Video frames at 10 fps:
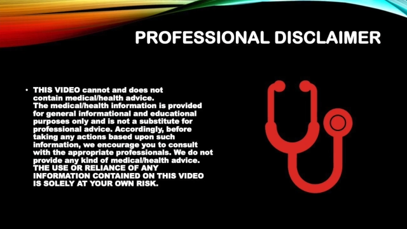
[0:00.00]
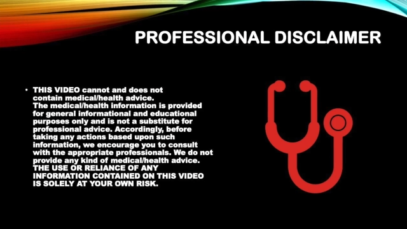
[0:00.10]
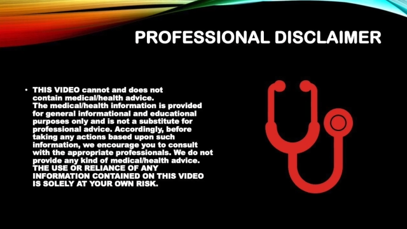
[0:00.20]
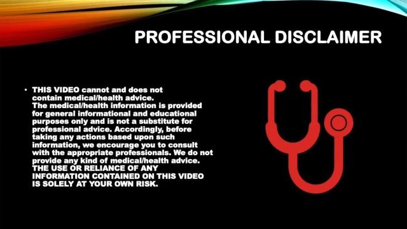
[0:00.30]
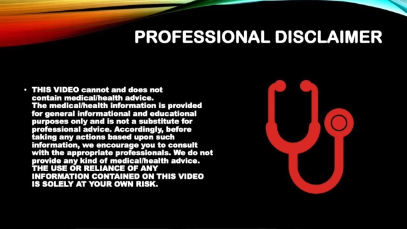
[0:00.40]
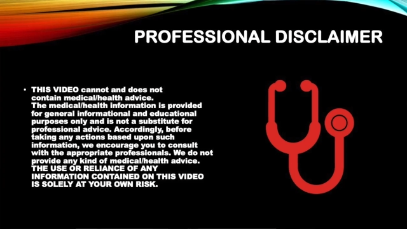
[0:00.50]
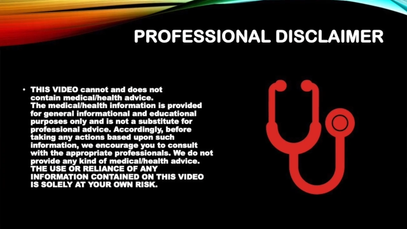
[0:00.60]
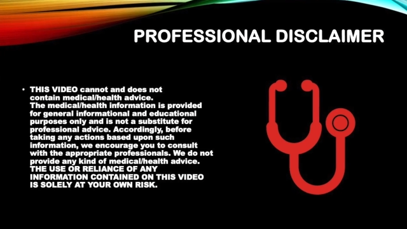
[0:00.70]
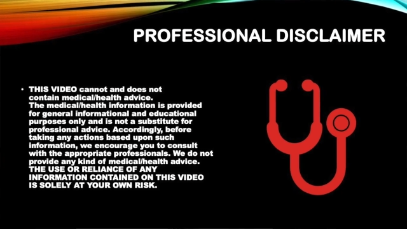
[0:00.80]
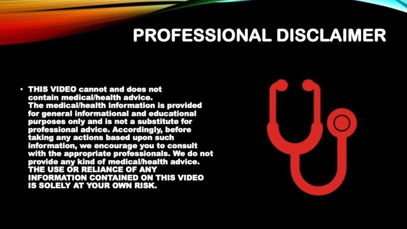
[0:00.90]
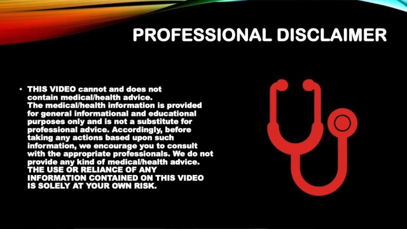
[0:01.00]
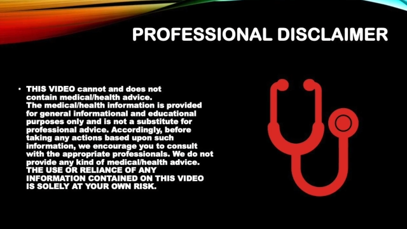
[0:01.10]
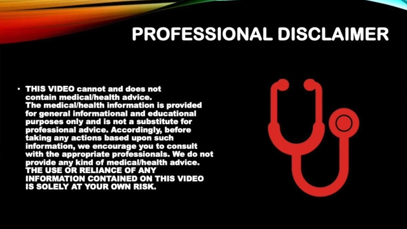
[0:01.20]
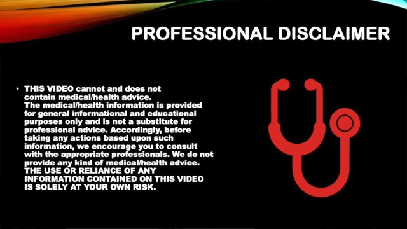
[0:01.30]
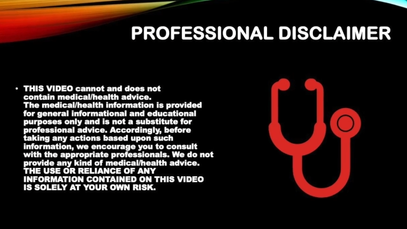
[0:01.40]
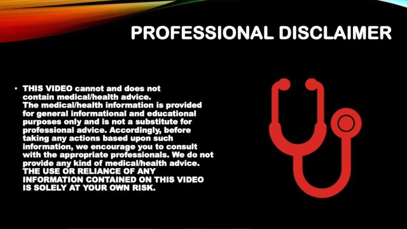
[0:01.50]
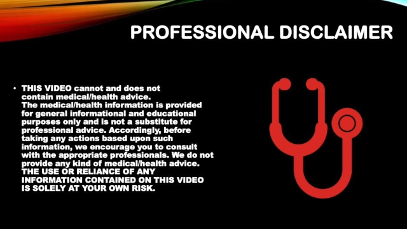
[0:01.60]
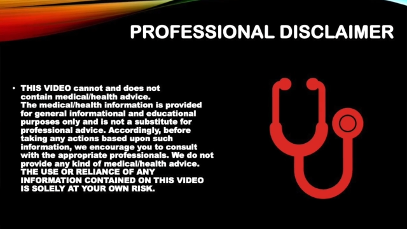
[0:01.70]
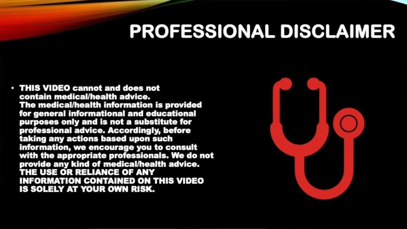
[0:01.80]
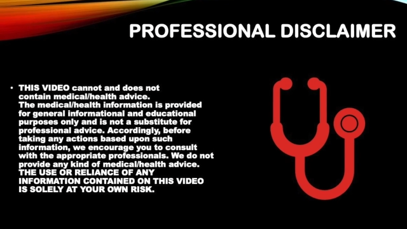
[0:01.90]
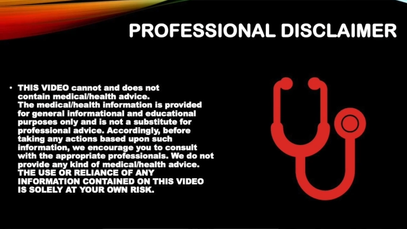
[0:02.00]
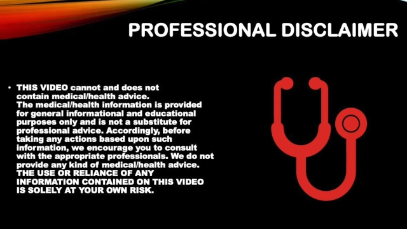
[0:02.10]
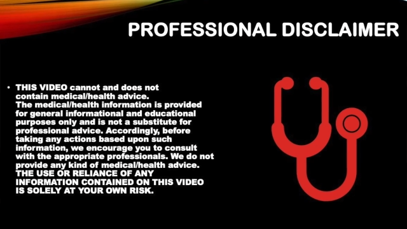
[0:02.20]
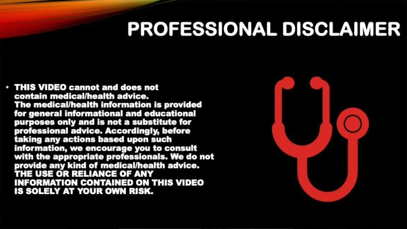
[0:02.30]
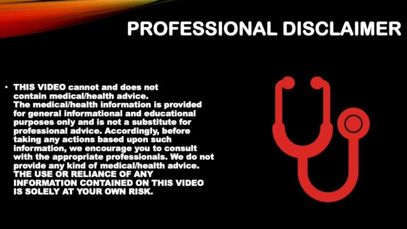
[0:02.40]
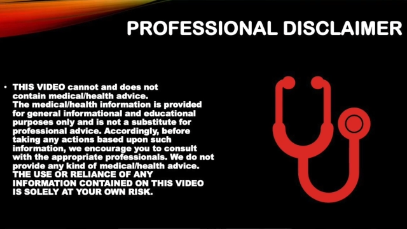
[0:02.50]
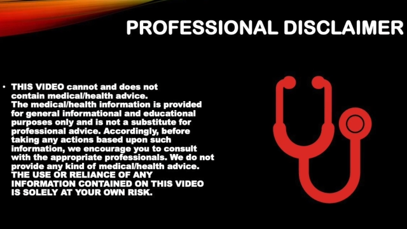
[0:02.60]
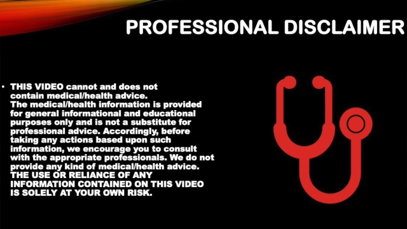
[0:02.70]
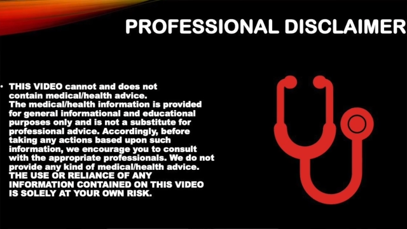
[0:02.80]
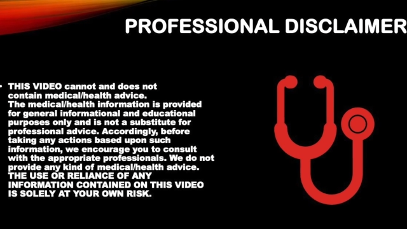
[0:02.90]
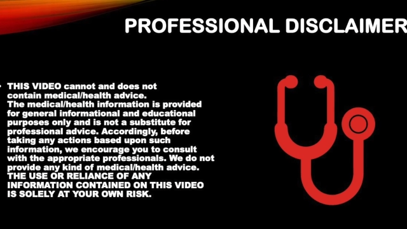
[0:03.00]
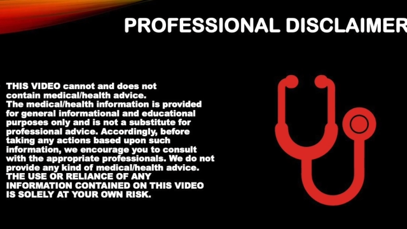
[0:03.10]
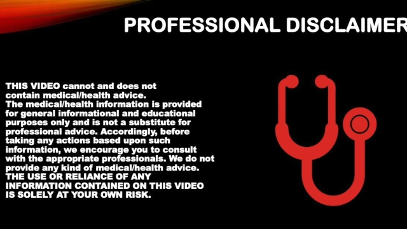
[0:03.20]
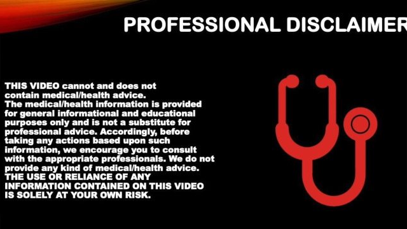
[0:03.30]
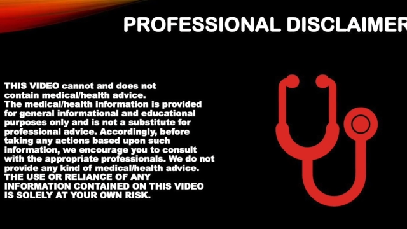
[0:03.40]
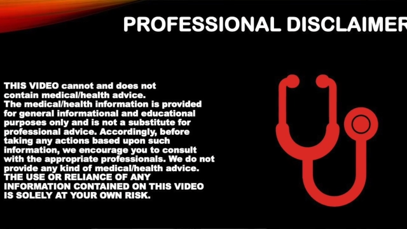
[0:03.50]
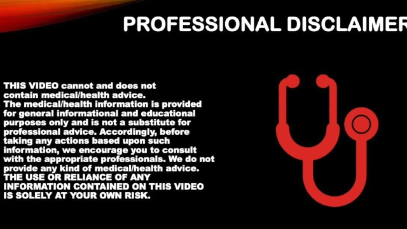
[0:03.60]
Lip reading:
No face is visible, so there are no lips to read.